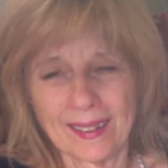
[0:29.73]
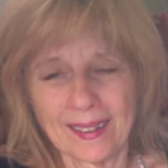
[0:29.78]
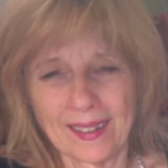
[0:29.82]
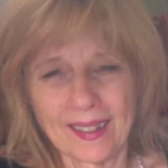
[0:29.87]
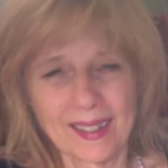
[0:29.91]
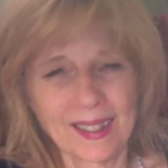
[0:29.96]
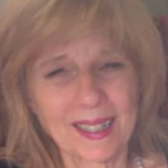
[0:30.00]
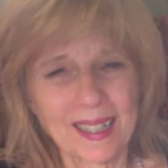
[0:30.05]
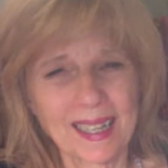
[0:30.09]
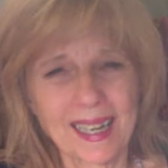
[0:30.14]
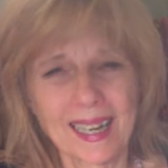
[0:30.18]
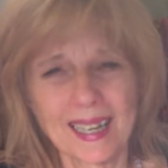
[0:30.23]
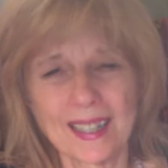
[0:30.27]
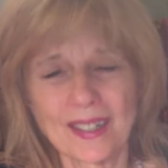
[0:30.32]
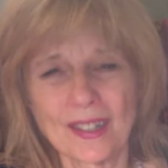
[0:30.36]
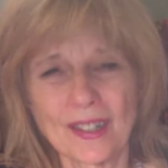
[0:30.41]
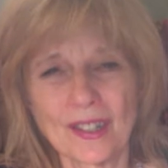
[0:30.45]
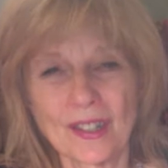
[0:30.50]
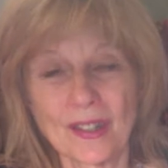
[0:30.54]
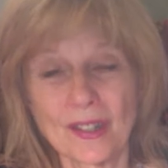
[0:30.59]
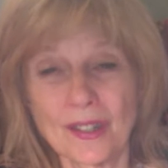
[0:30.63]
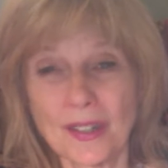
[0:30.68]
All kinds
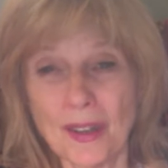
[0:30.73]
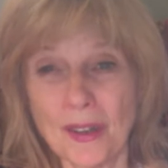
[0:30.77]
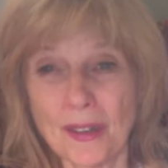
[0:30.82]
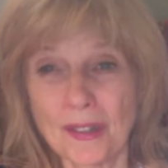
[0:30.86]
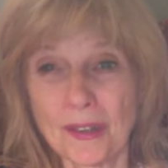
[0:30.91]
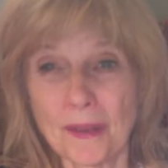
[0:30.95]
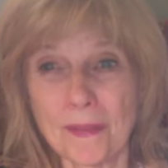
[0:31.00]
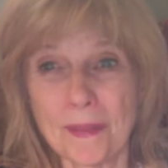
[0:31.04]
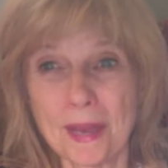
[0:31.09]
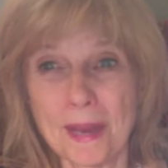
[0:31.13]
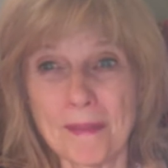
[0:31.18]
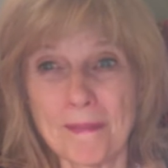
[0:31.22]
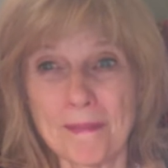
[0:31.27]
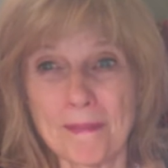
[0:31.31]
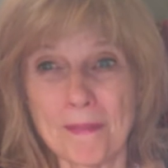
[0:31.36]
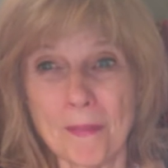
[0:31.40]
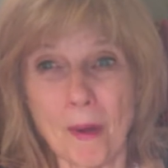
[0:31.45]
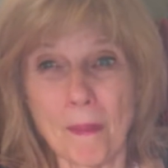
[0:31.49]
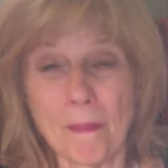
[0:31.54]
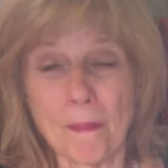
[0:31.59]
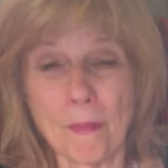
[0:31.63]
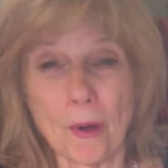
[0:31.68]
of juice. I also made
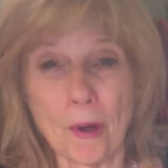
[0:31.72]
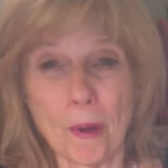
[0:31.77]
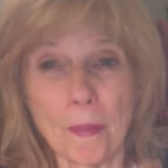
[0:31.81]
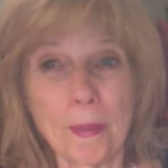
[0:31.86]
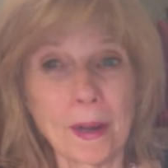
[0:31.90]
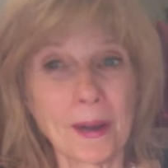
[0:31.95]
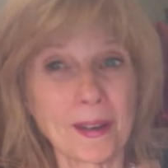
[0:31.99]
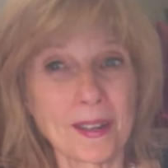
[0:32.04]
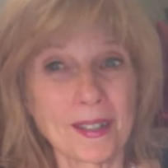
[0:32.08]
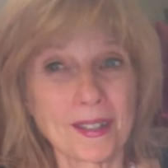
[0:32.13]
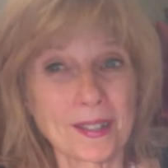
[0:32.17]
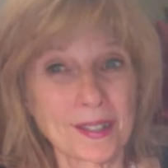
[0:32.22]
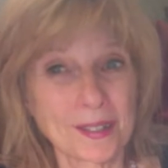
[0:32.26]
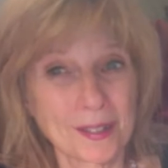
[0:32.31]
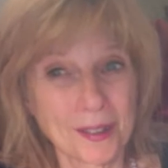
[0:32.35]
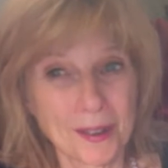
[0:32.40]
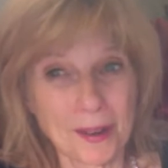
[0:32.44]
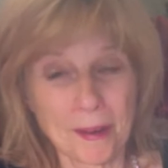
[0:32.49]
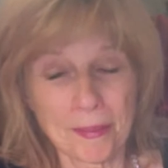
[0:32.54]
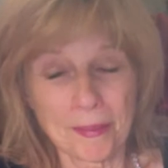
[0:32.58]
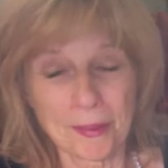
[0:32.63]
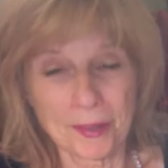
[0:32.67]
mulberry
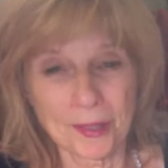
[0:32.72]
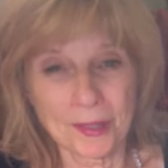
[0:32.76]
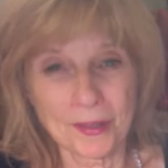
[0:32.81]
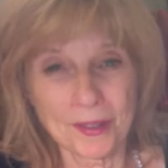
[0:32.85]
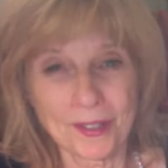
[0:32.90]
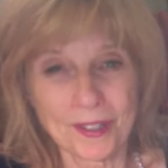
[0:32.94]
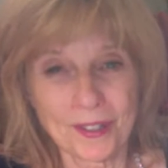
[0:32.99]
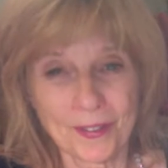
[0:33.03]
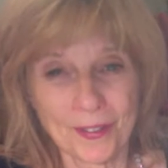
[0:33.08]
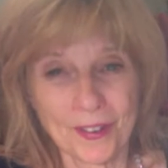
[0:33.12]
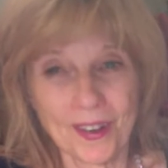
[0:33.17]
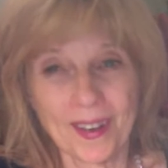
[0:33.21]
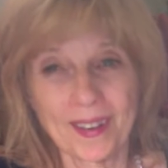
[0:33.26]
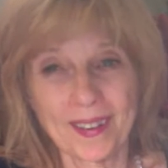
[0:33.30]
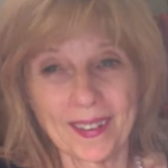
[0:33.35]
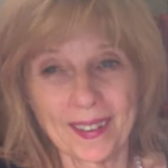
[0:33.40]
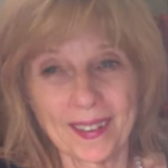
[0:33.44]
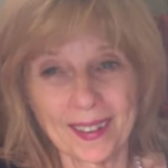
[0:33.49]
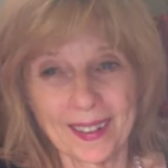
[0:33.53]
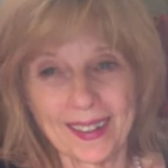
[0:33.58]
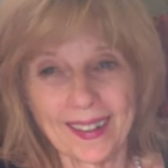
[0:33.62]
syrup, which was fun.